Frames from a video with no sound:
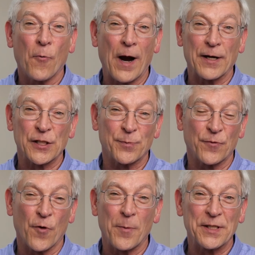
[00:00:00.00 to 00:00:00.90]
wireless
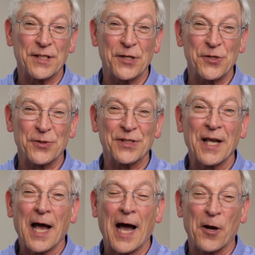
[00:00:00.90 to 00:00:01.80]
performance issues.
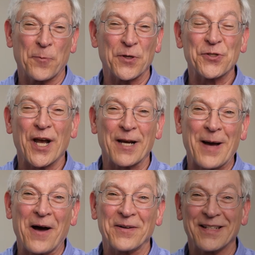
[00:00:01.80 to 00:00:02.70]
I hope you'll check
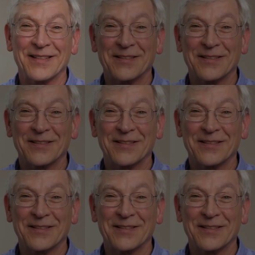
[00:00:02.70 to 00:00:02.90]
them out.